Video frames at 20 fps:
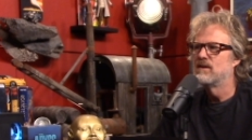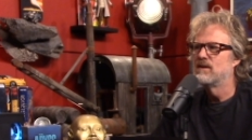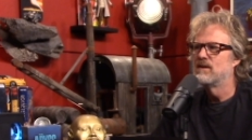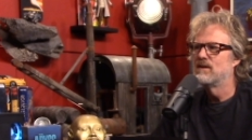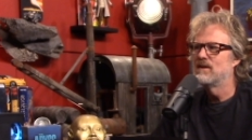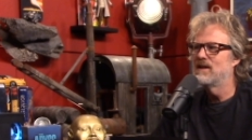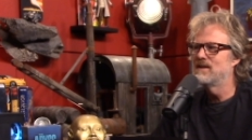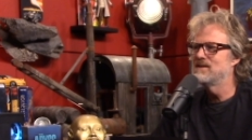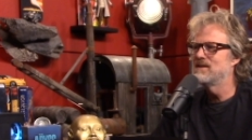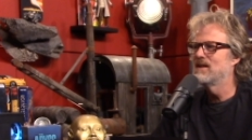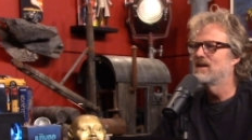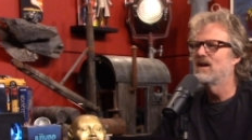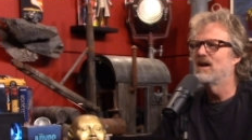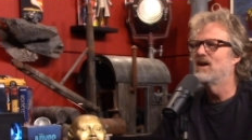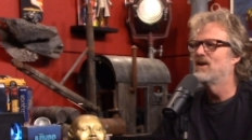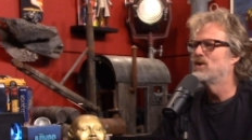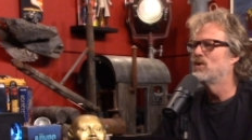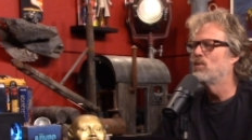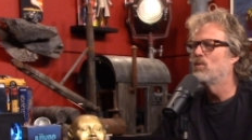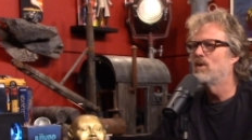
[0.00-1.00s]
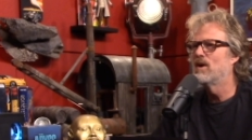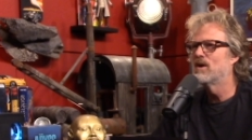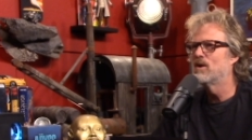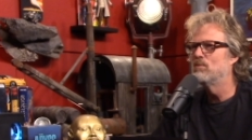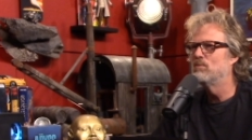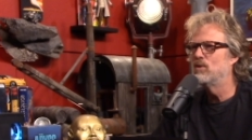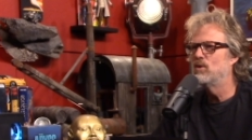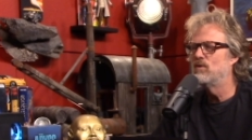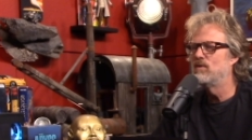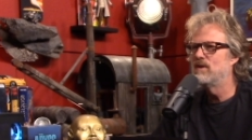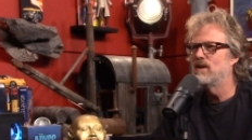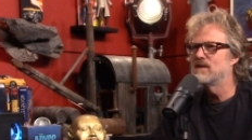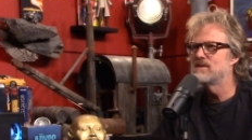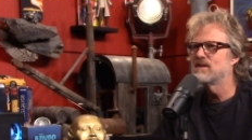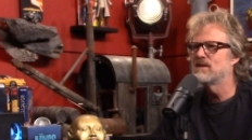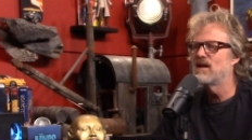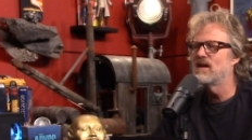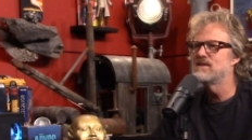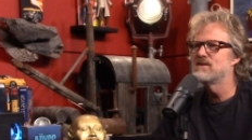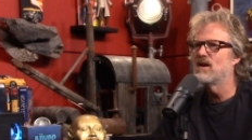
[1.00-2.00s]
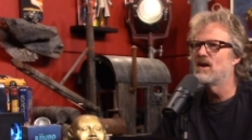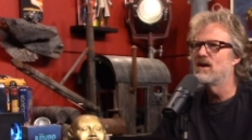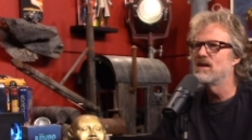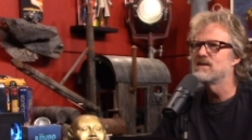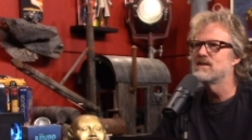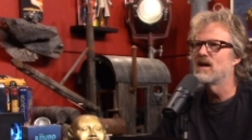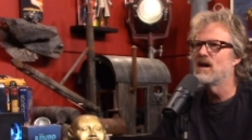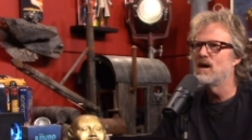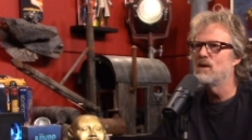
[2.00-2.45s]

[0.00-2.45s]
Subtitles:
That's not an underwater movie. That's on top.